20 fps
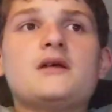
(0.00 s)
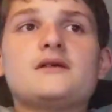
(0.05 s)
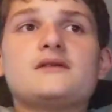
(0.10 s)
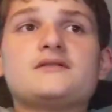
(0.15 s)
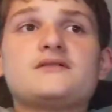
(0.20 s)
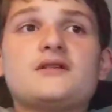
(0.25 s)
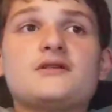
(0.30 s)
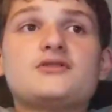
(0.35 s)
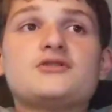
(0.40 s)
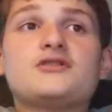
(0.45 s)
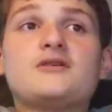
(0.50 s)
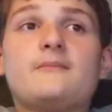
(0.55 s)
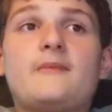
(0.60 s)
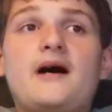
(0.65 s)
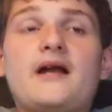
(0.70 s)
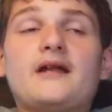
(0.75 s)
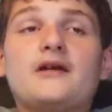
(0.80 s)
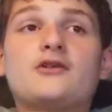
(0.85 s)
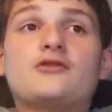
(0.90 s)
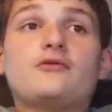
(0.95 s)
such a
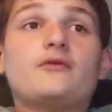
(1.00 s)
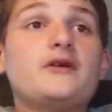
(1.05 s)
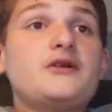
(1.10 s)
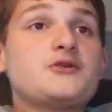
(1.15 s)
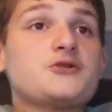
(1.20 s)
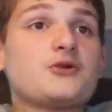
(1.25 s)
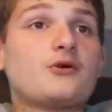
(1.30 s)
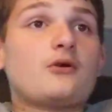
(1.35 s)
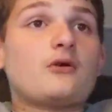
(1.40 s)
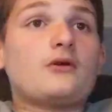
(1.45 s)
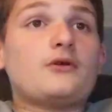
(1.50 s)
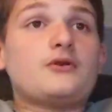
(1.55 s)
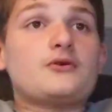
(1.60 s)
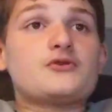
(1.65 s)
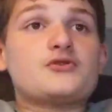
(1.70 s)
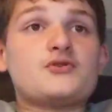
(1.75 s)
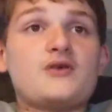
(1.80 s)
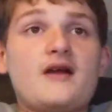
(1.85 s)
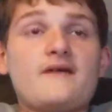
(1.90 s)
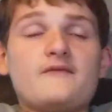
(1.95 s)
demonic creature on
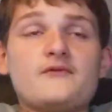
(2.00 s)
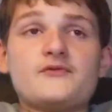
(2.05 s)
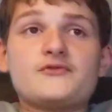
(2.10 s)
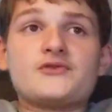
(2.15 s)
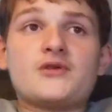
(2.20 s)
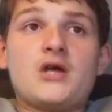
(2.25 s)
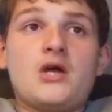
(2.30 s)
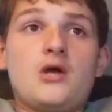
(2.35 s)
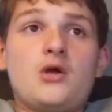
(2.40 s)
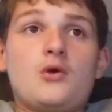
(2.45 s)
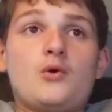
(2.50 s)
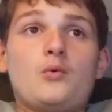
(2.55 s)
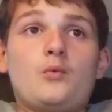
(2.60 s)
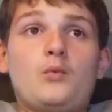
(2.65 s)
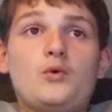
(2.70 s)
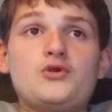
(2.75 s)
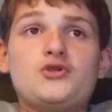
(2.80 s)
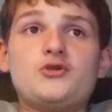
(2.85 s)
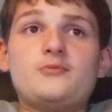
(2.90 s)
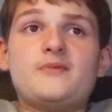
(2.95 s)
your travels,
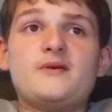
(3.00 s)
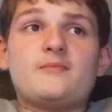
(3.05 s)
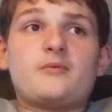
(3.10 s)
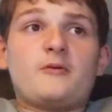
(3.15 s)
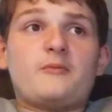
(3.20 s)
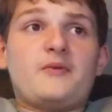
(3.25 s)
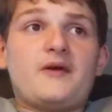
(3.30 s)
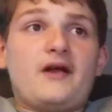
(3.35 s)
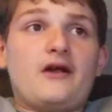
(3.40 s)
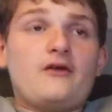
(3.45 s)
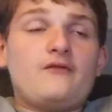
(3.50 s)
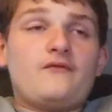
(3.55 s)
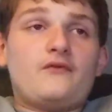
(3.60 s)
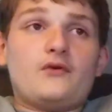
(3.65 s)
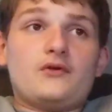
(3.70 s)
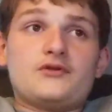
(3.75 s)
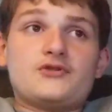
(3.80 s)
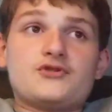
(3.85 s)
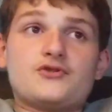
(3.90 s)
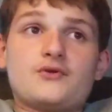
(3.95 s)
would you be
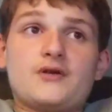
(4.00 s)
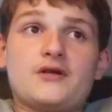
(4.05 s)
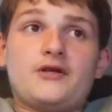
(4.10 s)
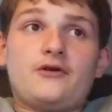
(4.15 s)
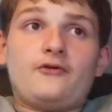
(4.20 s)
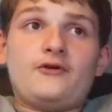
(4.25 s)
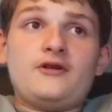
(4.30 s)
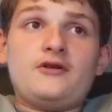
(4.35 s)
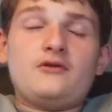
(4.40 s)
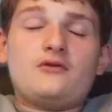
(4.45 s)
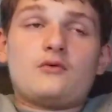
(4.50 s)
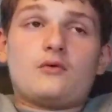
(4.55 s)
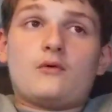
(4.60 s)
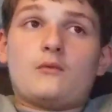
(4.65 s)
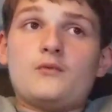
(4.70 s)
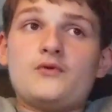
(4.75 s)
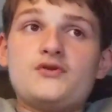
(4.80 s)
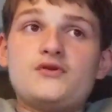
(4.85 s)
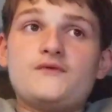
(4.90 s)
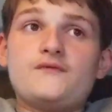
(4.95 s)
prepared for its trickery,
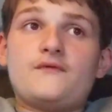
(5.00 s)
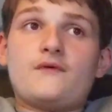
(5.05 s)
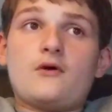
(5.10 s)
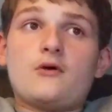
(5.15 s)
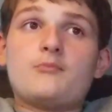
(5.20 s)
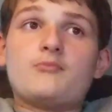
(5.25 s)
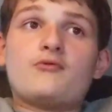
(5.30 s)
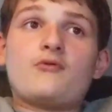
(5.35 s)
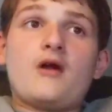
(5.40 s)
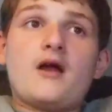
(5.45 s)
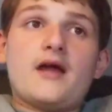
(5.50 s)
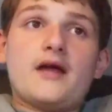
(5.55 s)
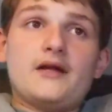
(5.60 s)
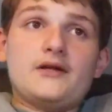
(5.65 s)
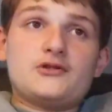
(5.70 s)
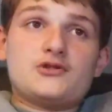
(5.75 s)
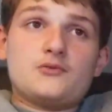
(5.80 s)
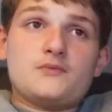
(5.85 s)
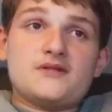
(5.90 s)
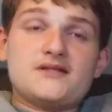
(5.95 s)
or would you fall
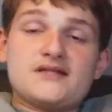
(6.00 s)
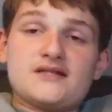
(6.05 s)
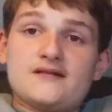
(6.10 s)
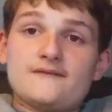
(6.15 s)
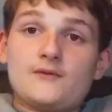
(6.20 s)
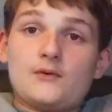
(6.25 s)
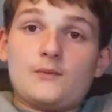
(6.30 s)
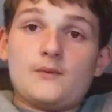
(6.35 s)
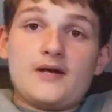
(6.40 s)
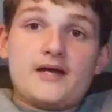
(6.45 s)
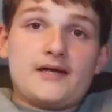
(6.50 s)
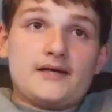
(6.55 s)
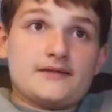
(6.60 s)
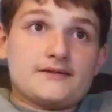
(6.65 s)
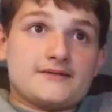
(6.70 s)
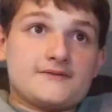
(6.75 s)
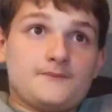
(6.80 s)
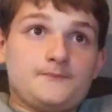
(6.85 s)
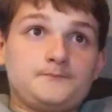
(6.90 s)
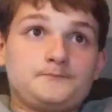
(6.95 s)
prey to its evil
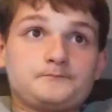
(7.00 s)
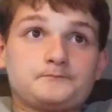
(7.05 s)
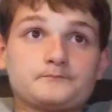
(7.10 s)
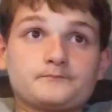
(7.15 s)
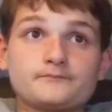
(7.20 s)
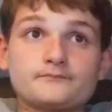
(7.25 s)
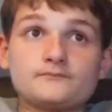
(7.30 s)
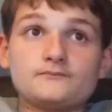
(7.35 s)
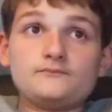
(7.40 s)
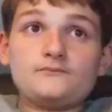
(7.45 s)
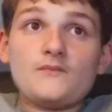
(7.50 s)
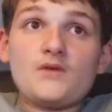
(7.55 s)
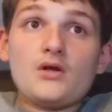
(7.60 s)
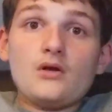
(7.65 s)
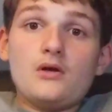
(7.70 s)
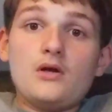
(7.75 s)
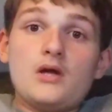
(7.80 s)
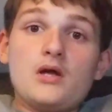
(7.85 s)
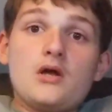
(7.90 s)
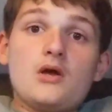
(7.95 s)
ways?
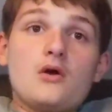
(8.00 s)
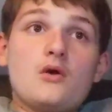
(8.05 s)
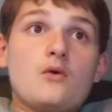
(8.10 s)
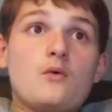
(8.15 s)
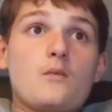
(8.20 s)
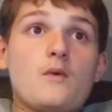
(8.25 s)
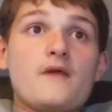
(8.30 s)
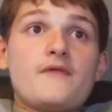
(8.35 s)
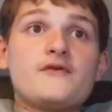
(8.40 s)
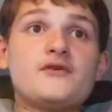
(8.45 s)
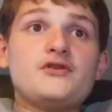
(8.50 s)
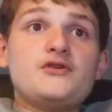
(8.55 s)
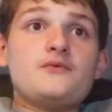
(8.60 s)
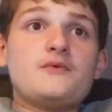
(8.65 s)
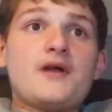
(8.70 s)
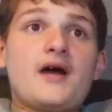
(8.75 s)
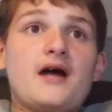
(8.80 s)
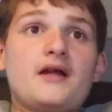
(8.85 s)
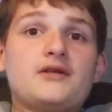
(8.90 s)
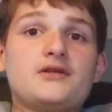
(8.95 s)
Whether
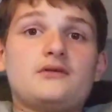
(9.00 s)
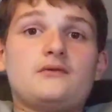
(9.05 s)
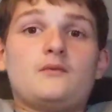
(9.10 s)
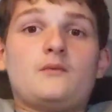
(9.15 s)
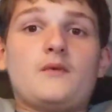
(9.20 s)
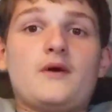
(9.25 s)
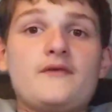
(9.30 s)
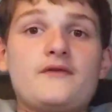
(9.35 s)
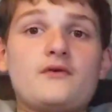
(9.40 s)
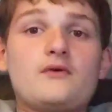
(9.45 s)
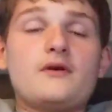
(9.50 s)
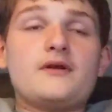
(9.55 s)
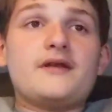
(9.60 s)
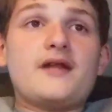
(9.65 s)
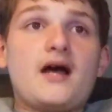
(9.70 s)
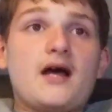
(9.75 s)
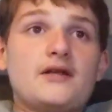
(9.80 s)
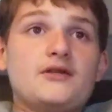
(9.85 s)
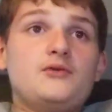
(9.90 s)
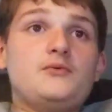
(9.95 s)
or
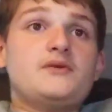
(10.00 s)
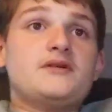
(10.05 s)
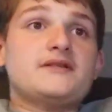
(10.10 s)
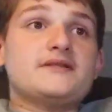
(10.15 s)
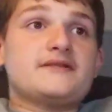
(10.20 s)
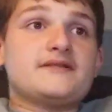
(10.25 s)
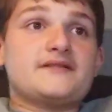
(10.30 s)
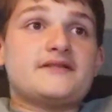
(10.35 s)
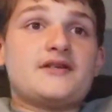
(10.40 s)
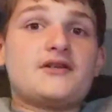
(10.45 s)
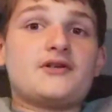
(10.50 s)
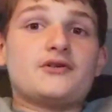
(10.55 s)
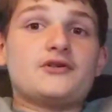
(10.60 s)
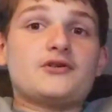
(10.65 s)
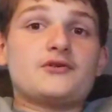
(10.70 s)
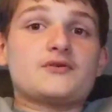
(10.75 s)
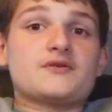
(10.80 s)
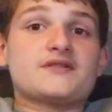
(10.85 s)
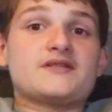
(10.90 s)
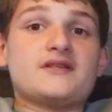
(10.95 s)
not you
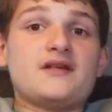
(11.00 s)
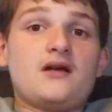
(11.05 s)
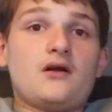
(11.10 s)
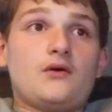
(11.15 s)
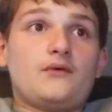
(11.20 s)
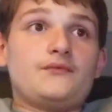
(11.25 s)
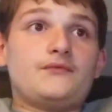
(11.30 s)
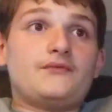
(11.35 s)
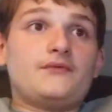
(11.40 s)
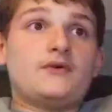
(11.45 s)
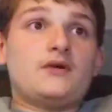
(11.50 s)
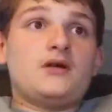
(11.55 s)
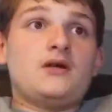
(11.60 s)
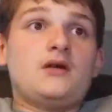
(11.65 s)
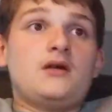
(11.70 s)
consider yourself